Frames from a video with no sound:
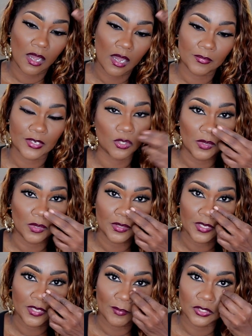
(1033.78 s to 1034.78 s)
There's no one
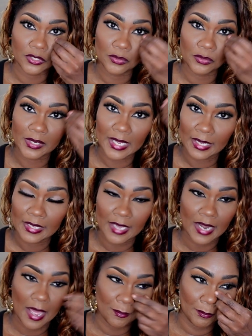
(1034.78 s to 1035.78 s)
there but you and
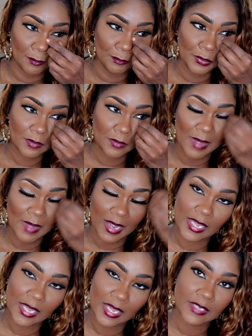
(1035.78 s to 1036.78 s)
I book my
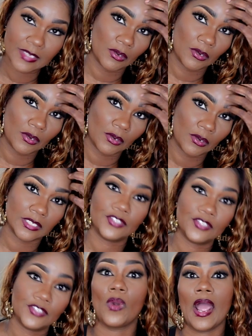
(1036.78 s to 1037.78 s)
clients out at least
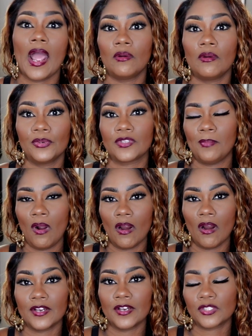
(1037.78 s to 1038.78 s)
4 hours
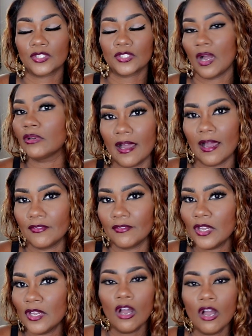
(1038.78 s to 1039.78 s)
apart. So I only have
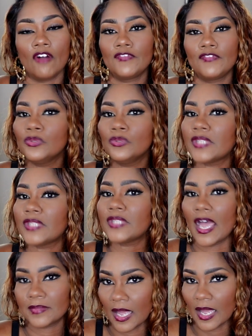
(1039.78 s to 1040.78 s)
a few time
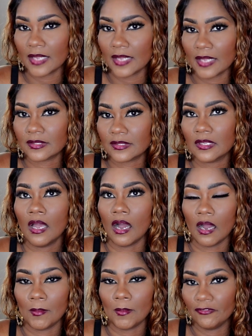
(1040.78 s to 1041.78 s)
slots
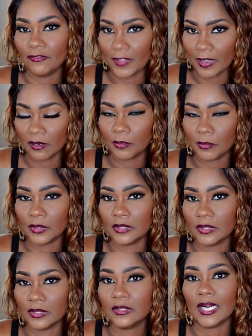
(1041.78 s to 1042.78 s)
available
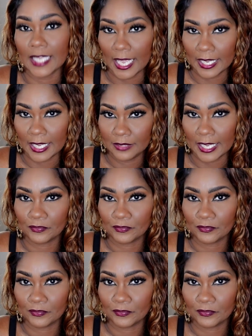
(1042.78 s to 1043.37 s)
a day.